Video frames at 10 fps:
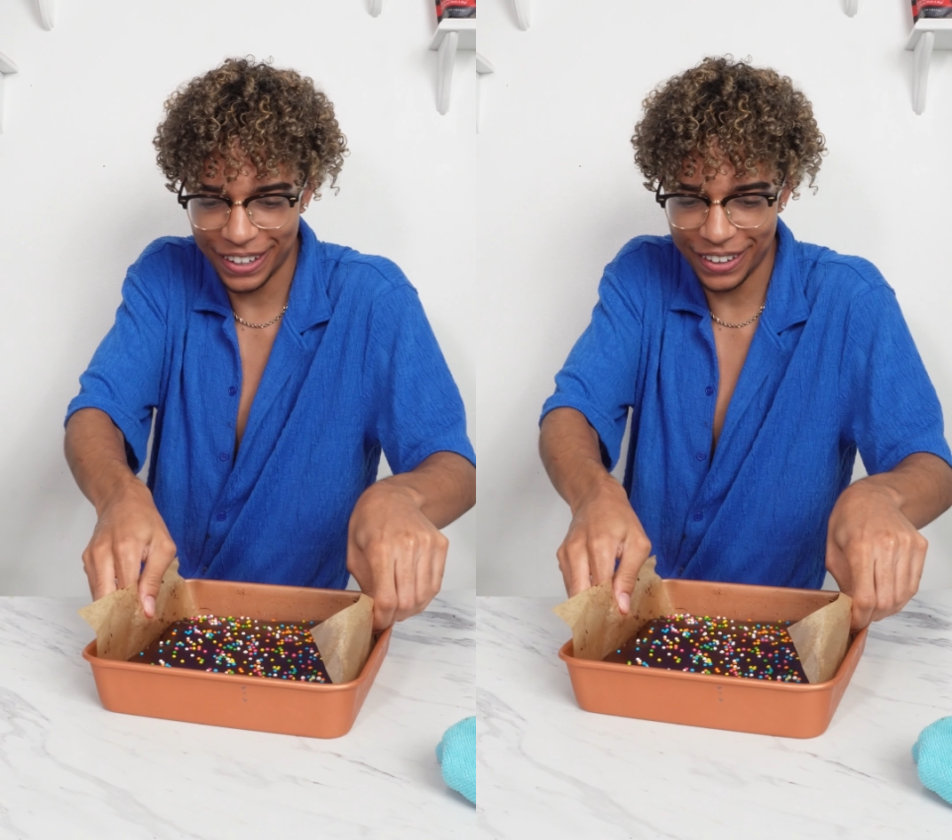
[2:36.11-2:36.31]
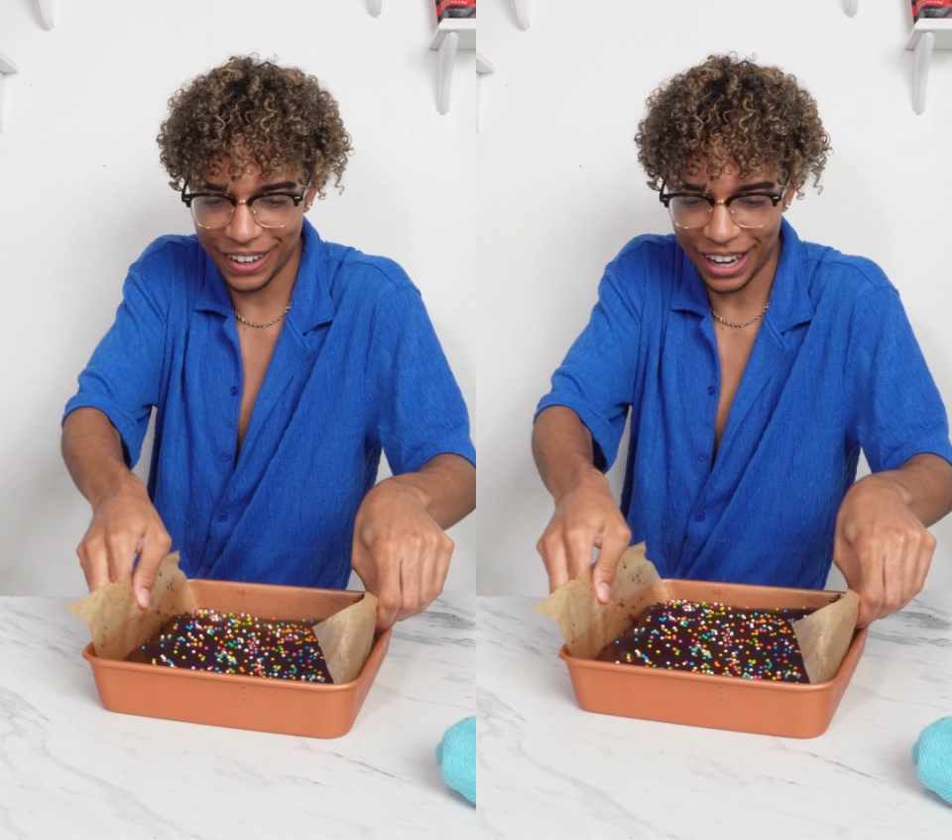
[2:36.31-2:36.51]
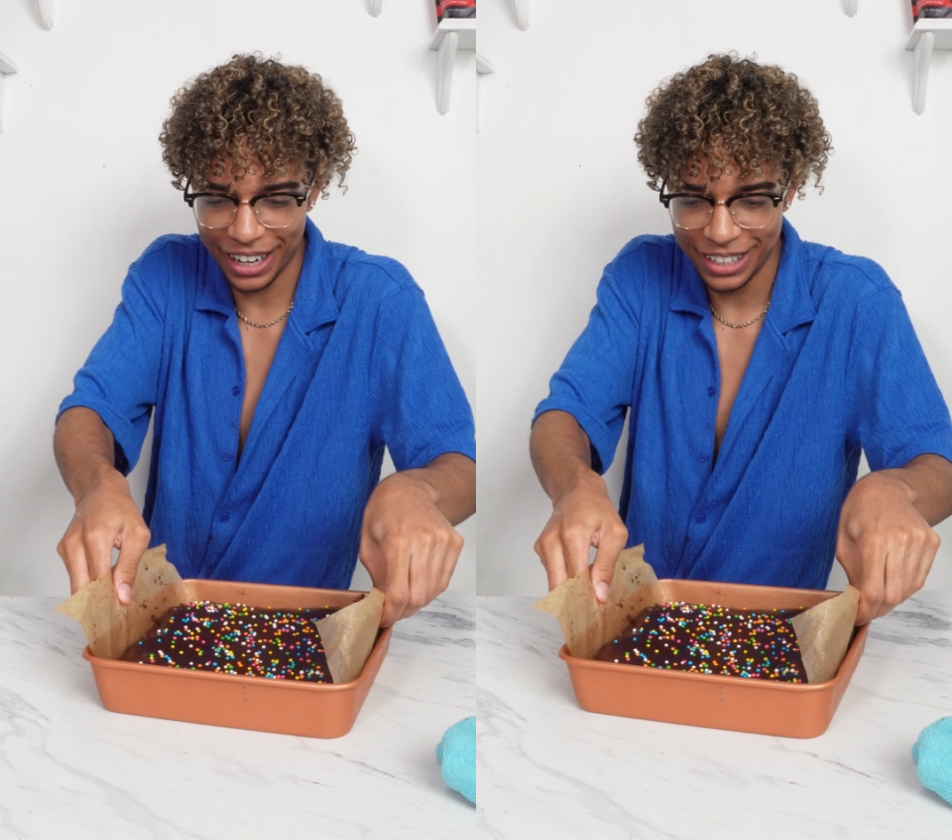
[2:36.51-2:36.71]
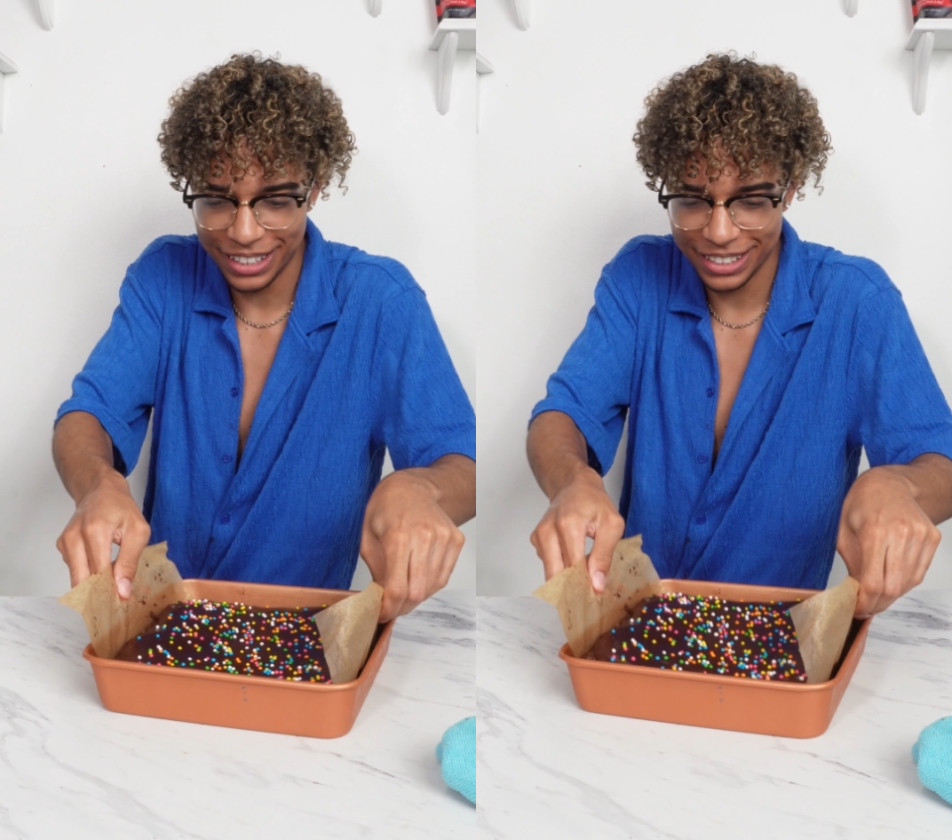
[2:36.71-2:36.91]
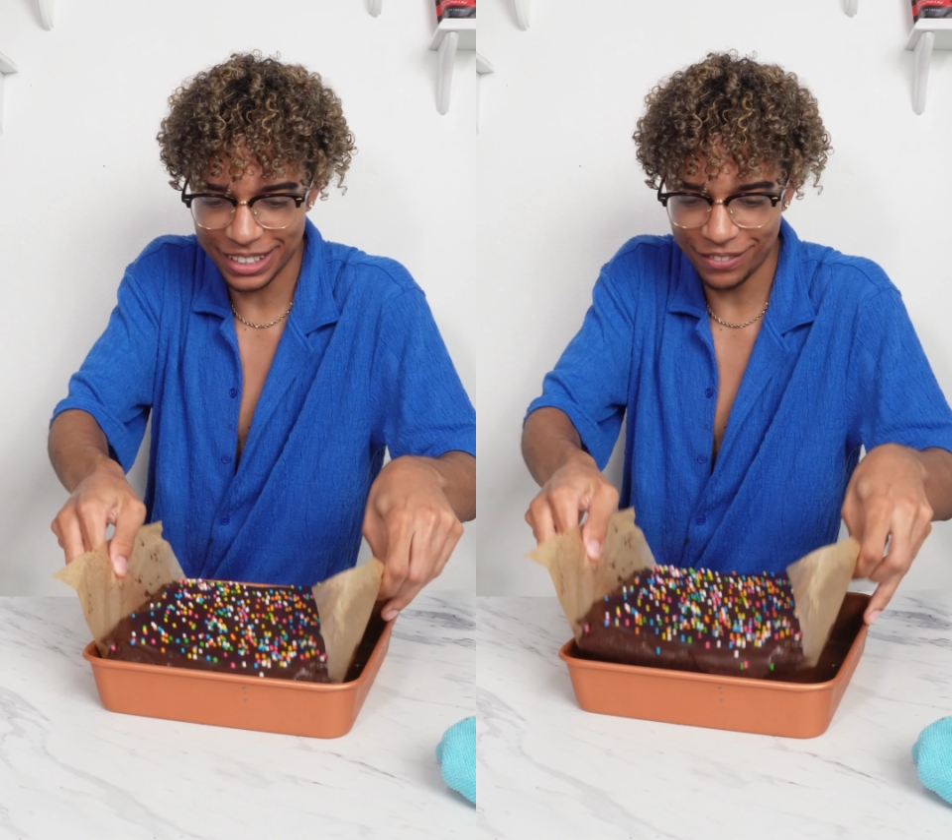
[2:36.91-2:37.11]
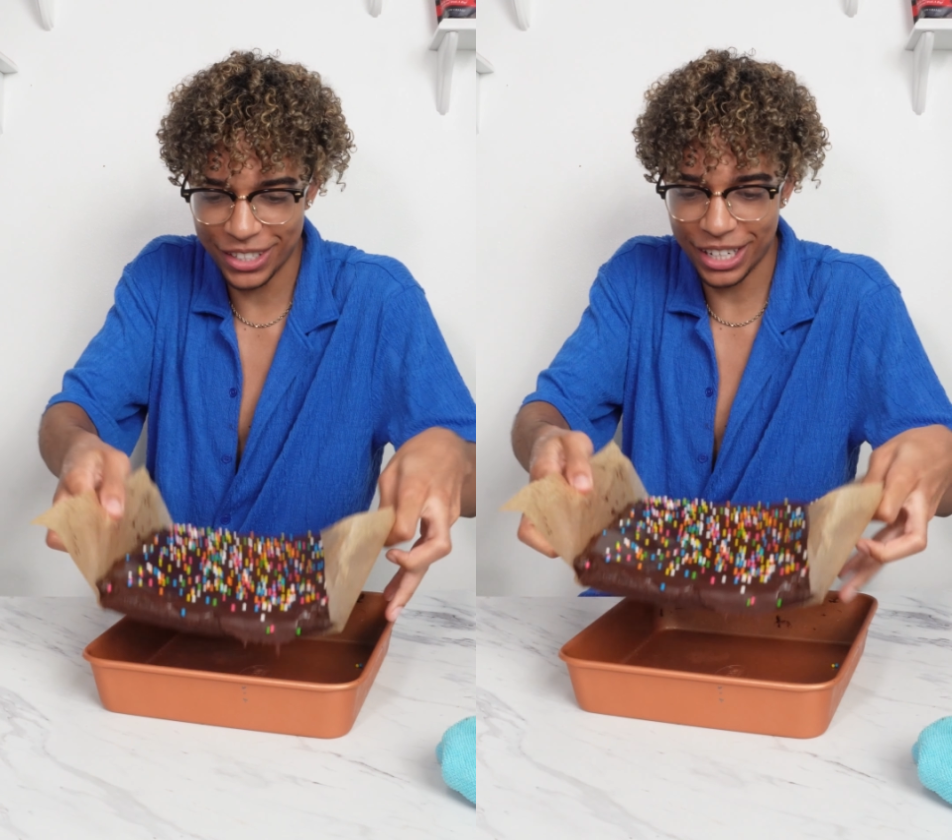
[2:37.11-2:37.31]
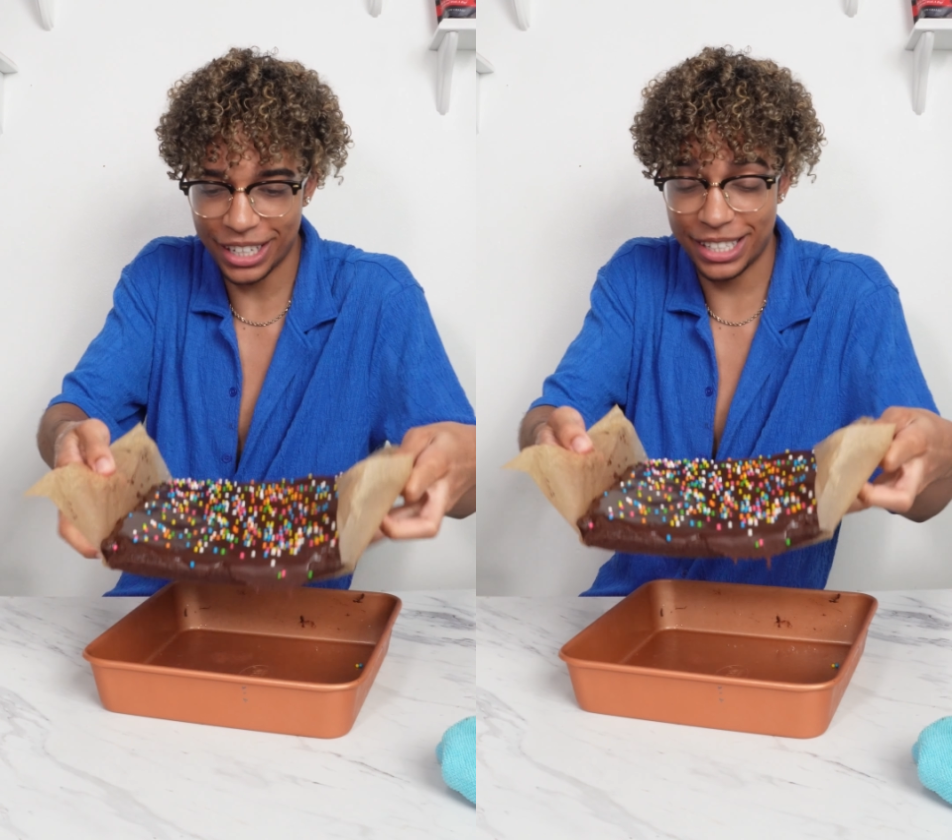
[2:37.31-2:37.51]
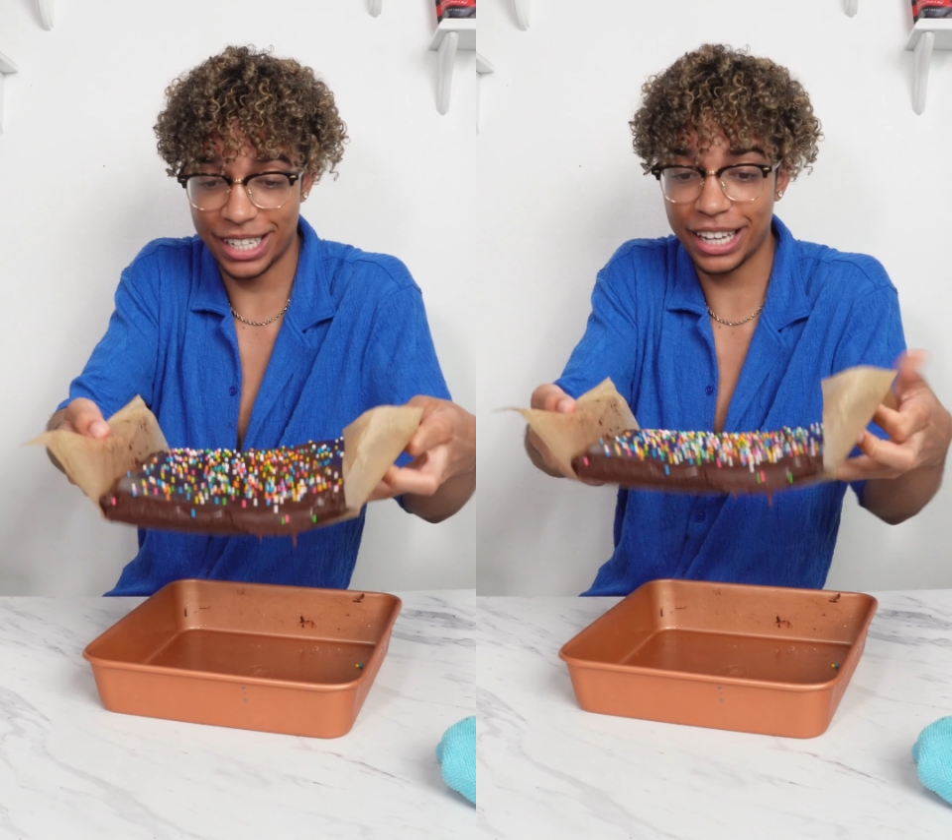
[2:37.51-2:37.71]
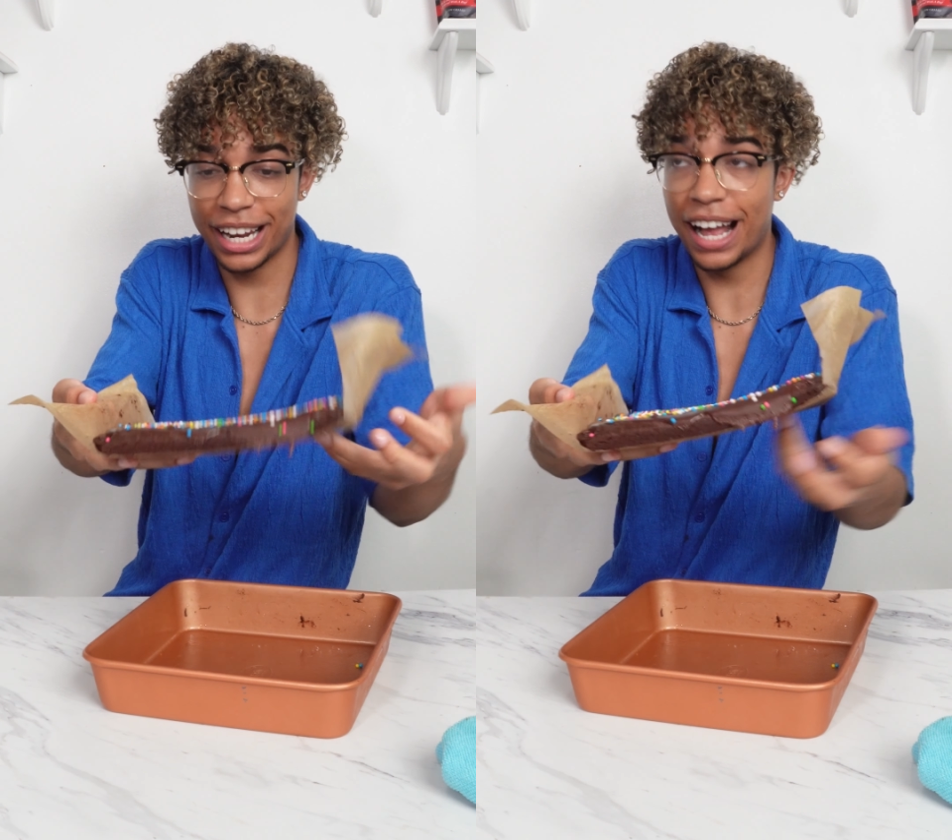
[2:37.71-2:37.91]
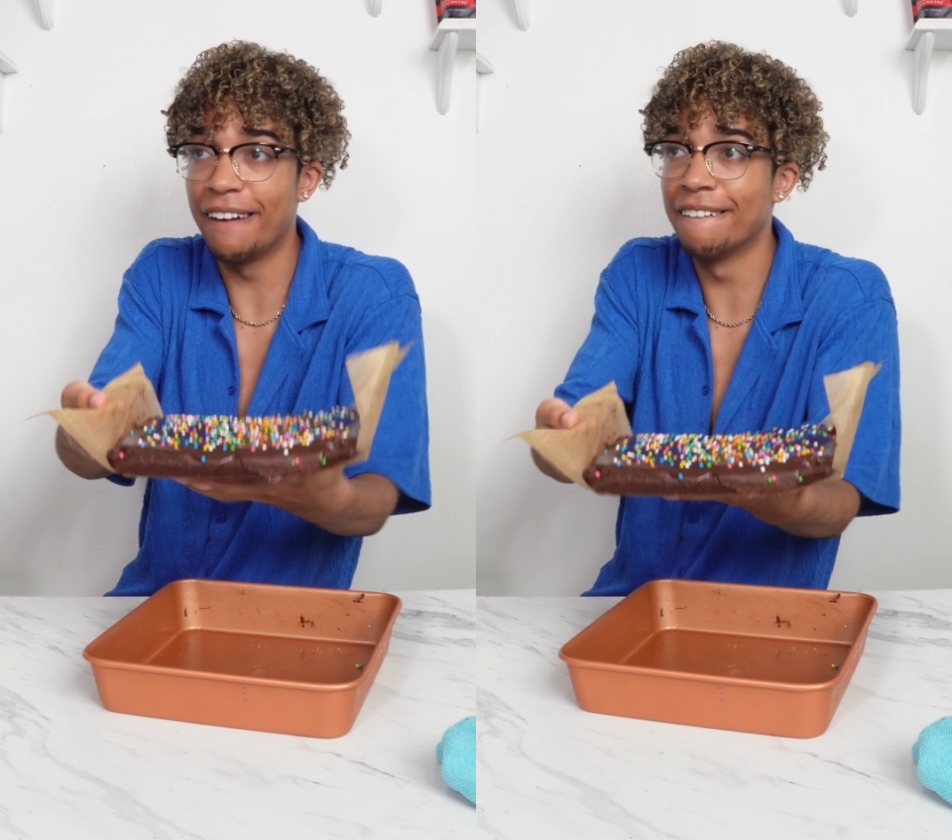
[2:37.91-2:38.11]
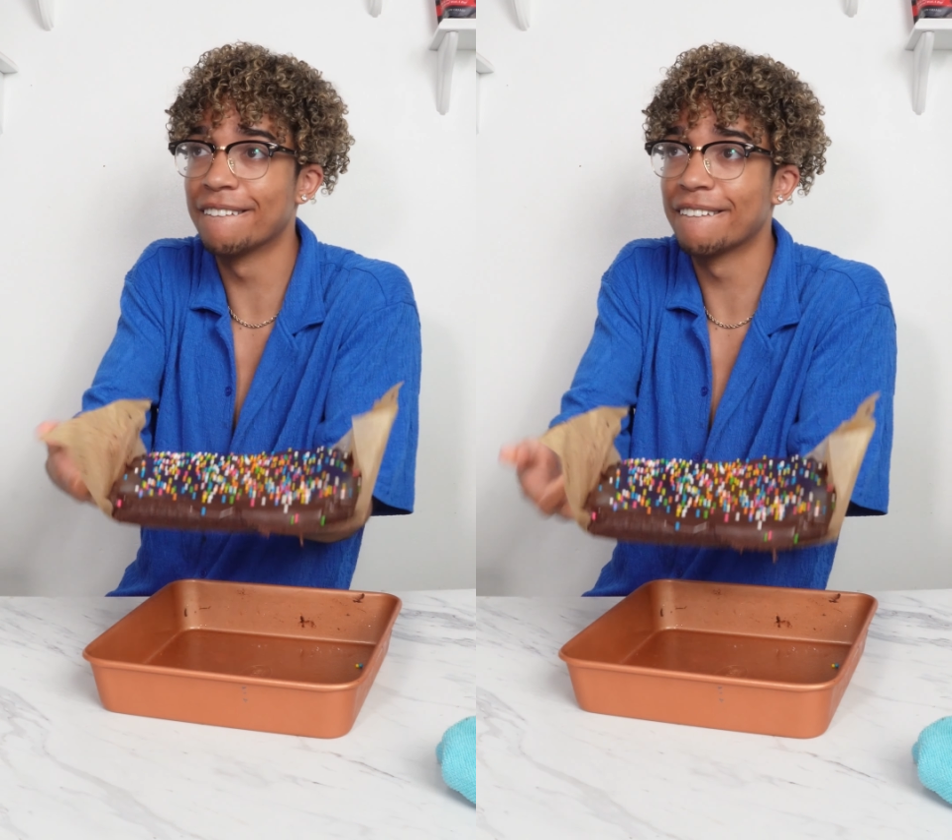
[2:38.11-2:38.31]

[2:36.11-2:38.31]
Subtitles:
Okay, so I'm just gonna take it out.